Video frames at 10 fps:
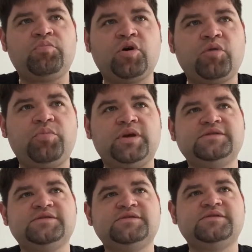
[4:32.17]

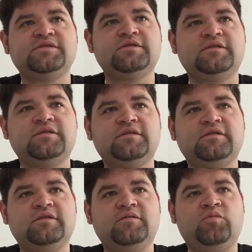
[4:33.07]
purpose
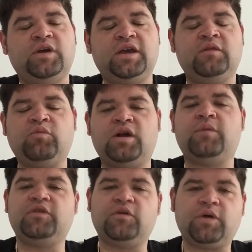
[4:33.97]
in what
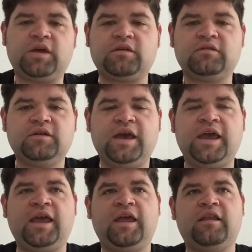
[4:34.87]
I'm doing,
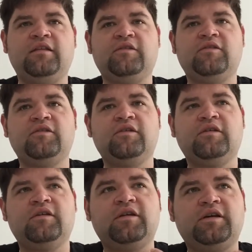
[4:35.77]
and
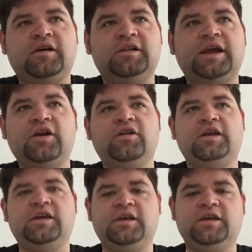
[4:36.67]

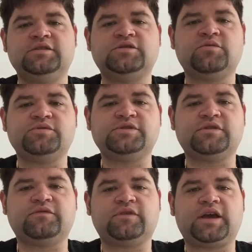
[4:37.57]
clarity in terms
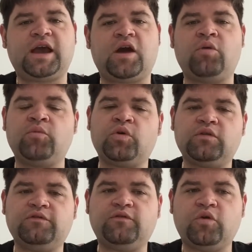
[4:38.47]
of like how I'm going
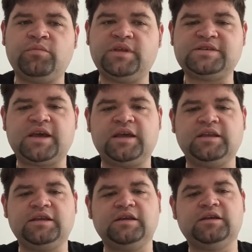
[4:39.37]
to form this
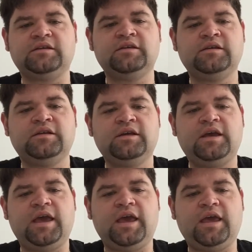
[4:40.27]
idea,
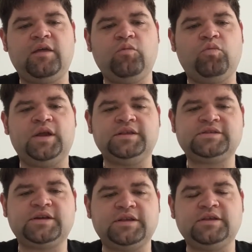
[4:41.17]
and what
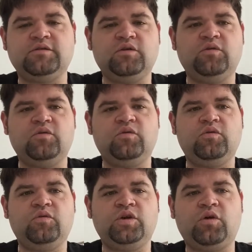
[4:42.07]
it's going
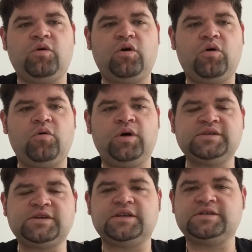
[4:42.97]
to what
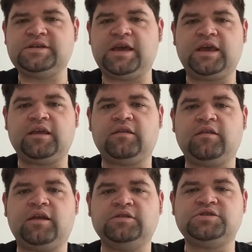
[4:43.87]
it's going to take,
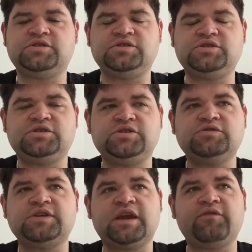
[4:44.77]
and just
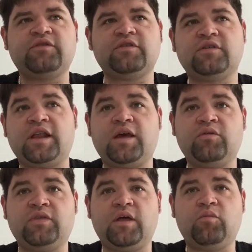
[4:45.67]
using everything
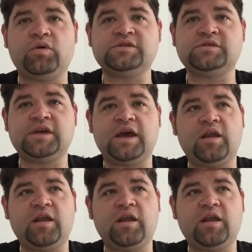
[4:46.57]
that was